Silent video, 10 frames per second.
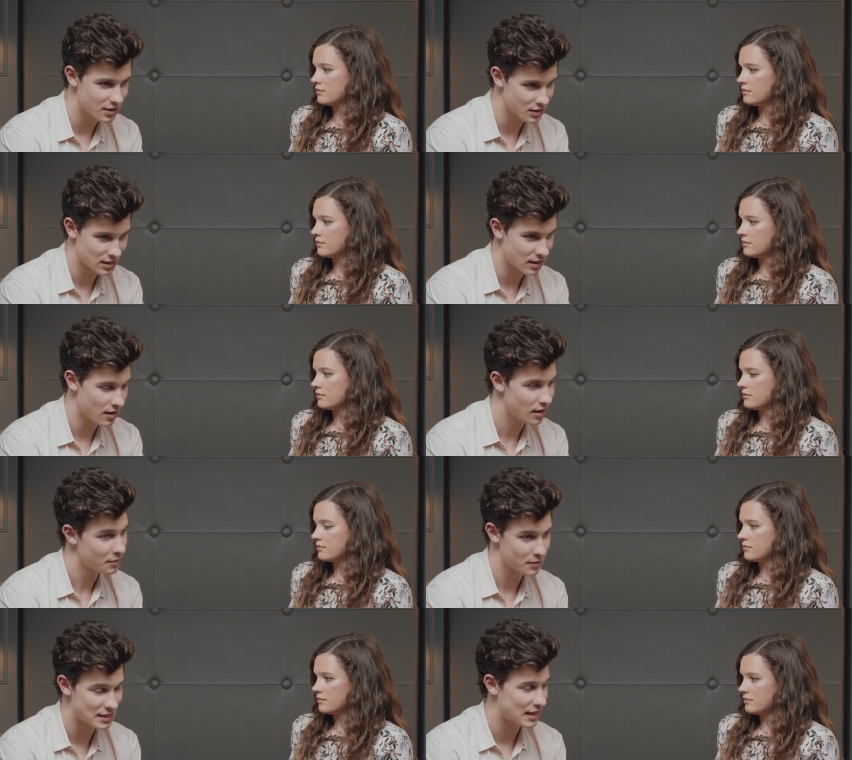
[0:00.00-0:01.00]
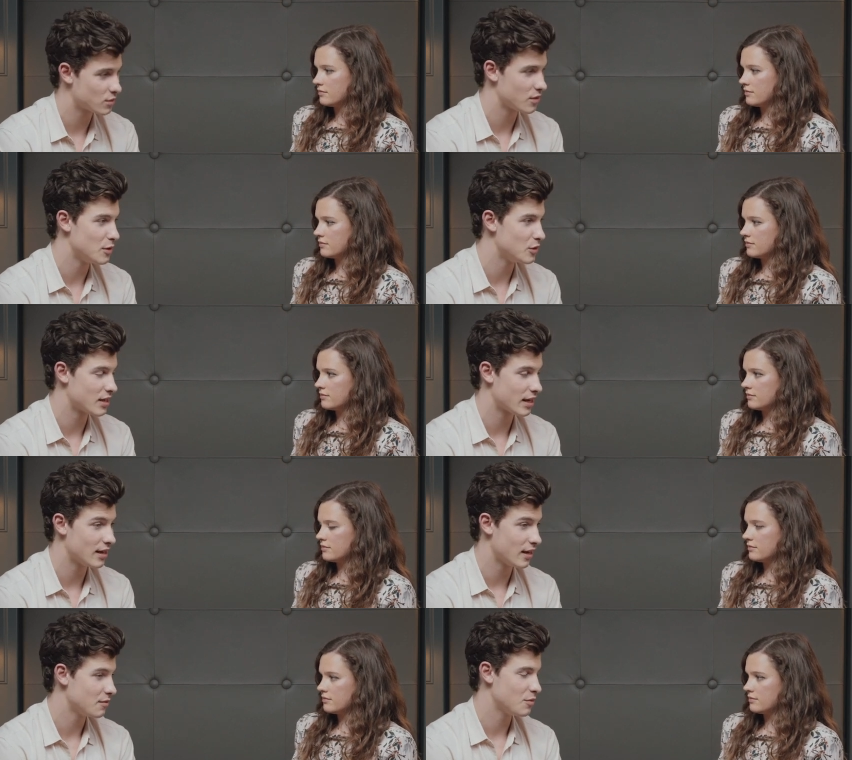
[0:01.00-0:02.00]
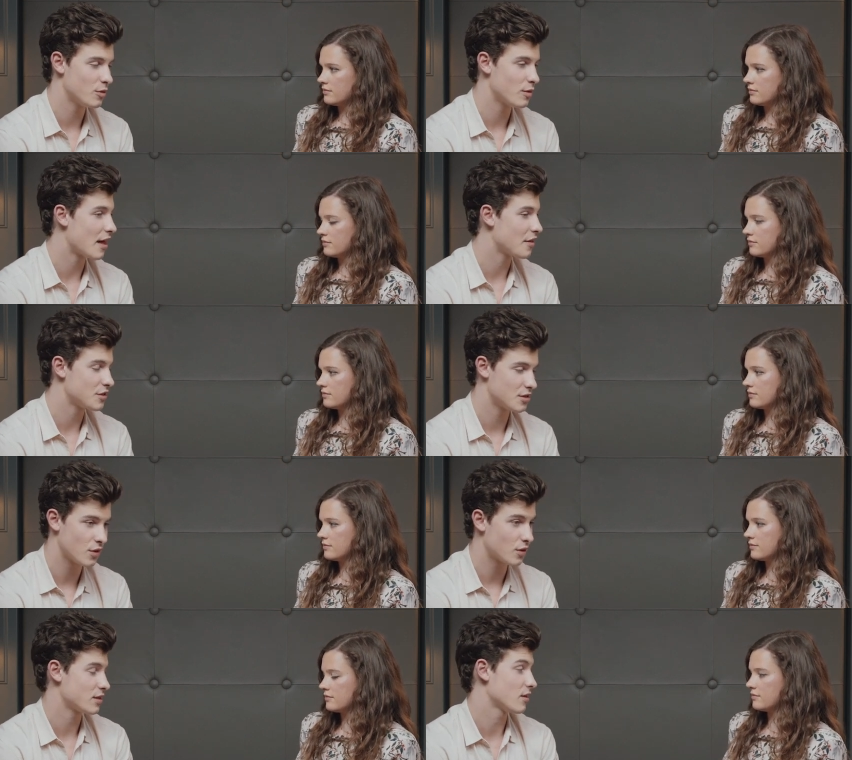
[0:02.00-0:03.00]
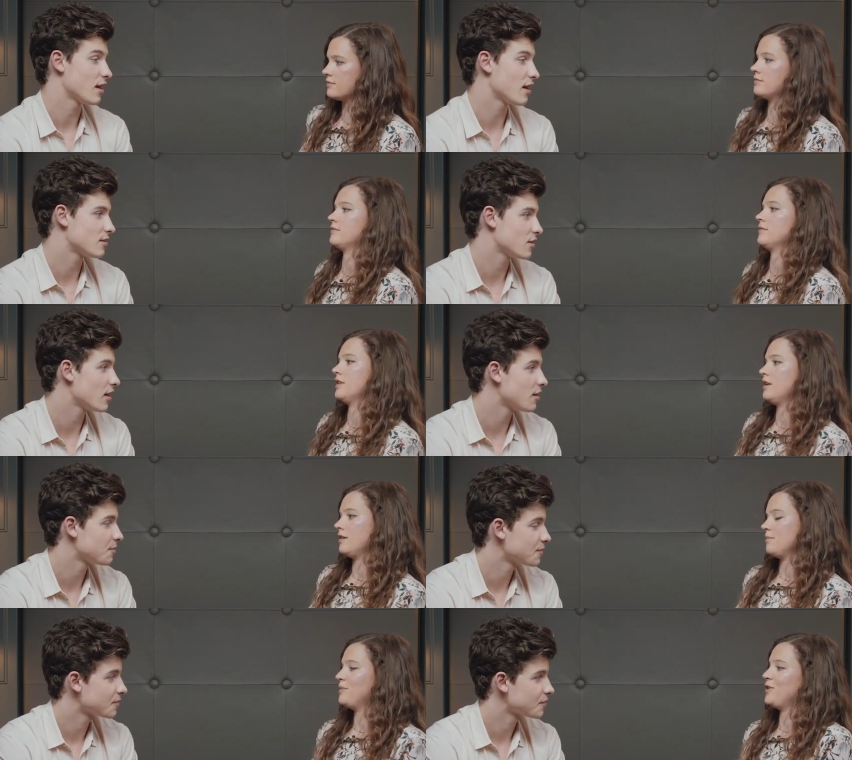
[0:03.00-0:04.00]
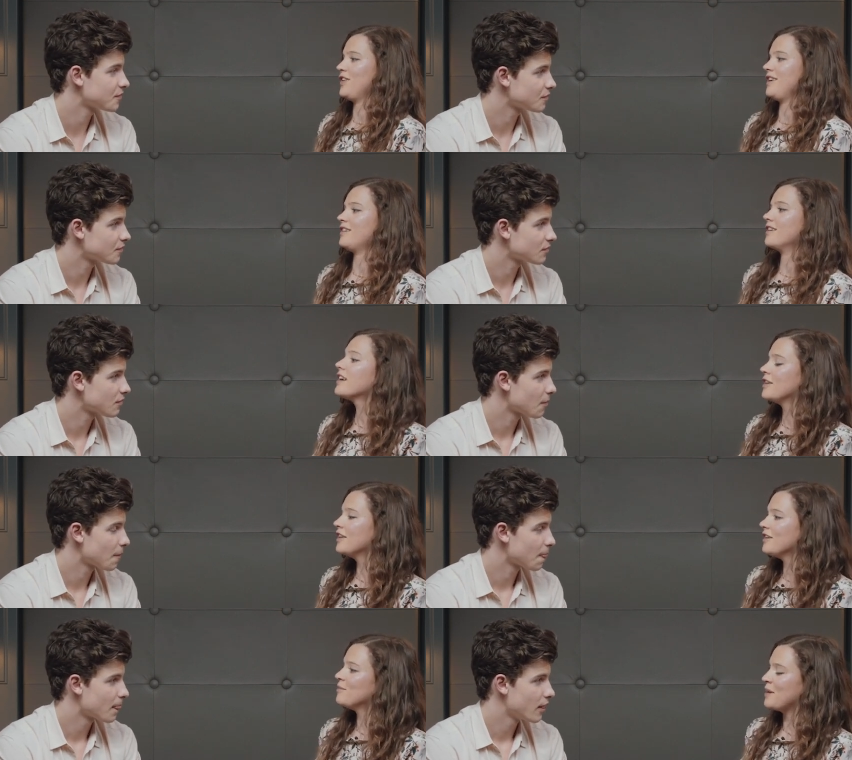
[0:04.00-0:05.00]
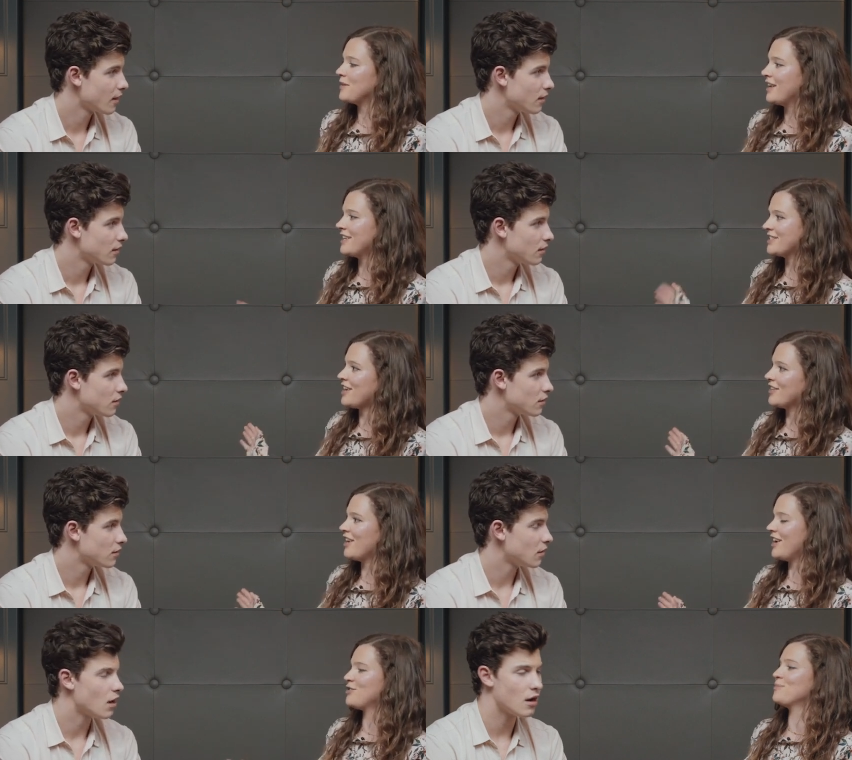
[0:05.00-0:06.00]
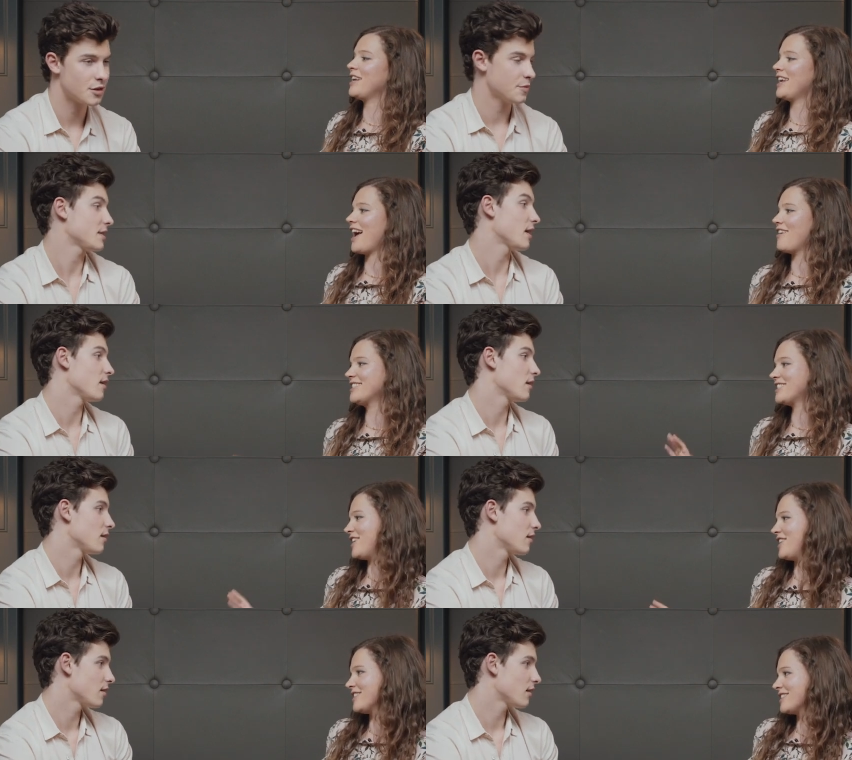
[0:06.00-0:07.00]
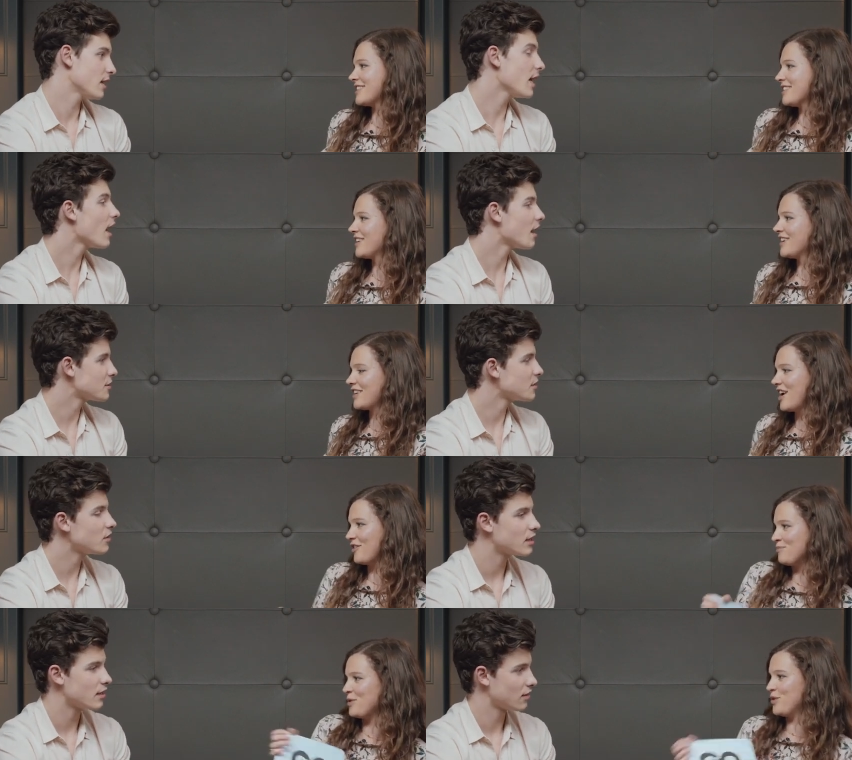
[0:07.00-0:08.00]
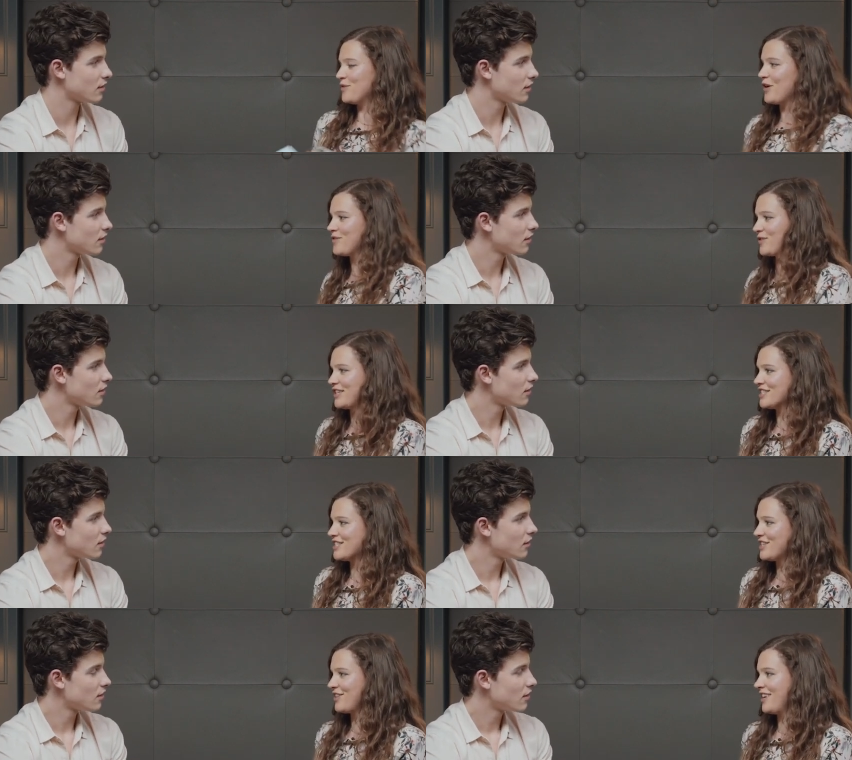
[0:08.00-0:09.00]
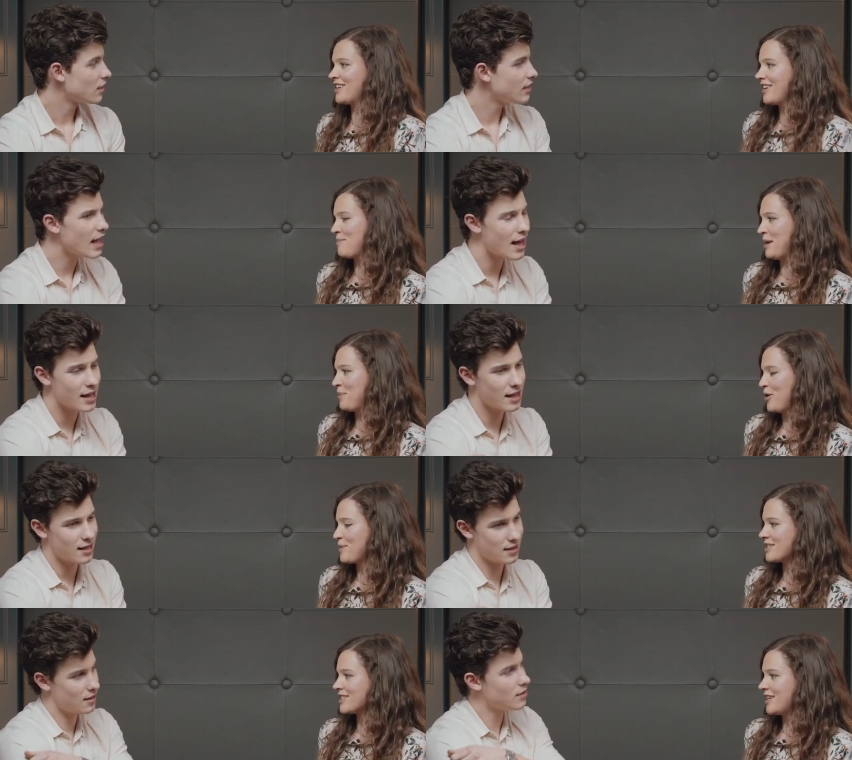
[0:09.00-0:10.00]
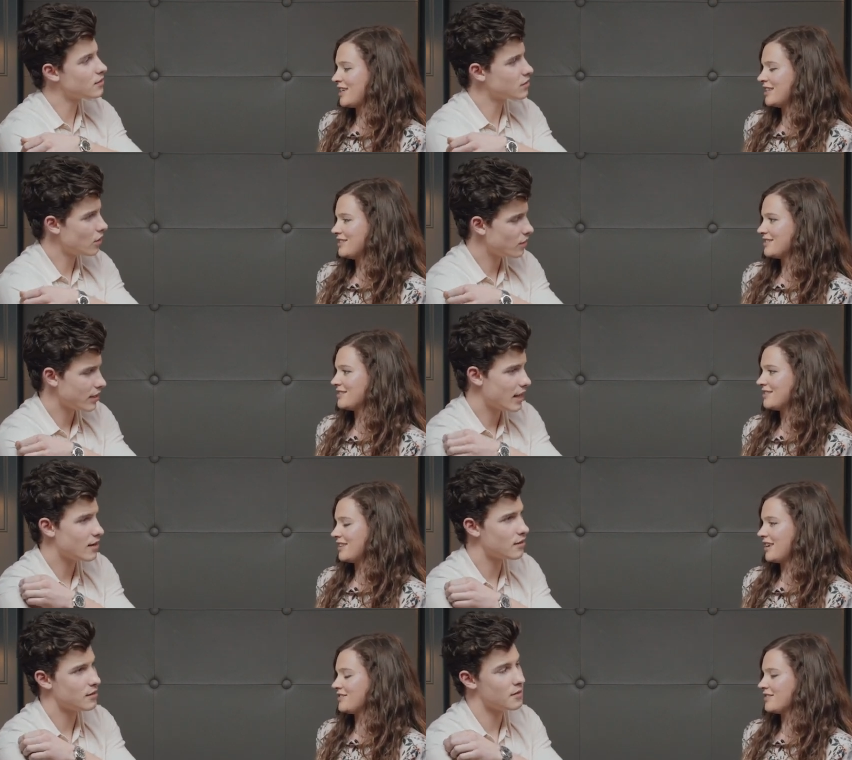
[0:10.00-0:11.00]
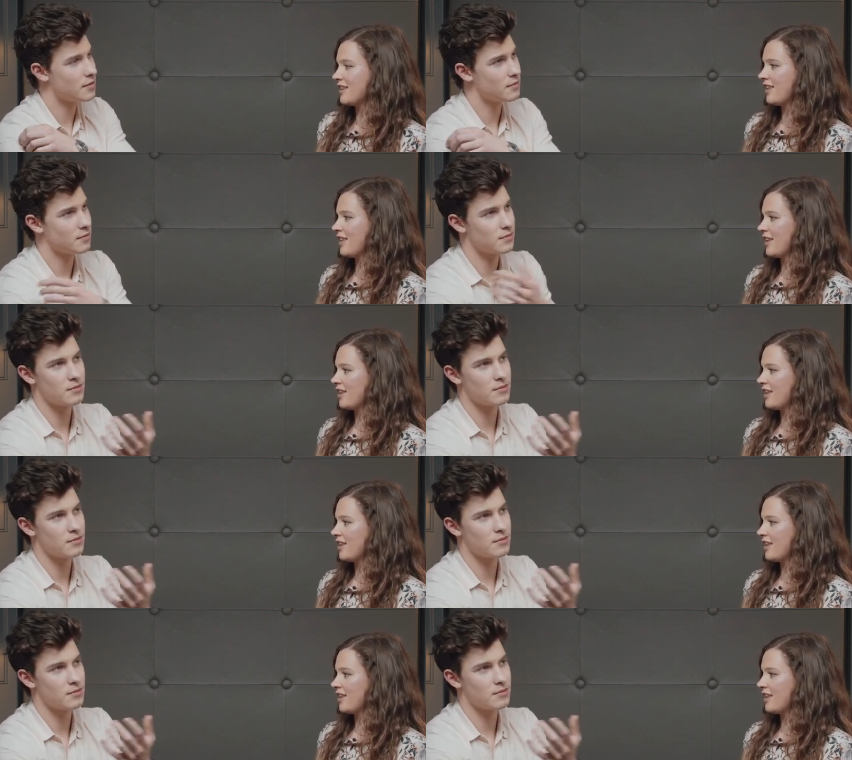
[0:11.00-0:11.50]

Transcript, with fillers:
Speaker 1: I just am obsessed with music, and I would rather just focus on that, so yeah. Do you think it maybe later down the line
Speaker 2: would be like Harry Styles? Yeah, absolutely. Kind of move over into doing yeah, a big blockbuster. Totally, and yeah. and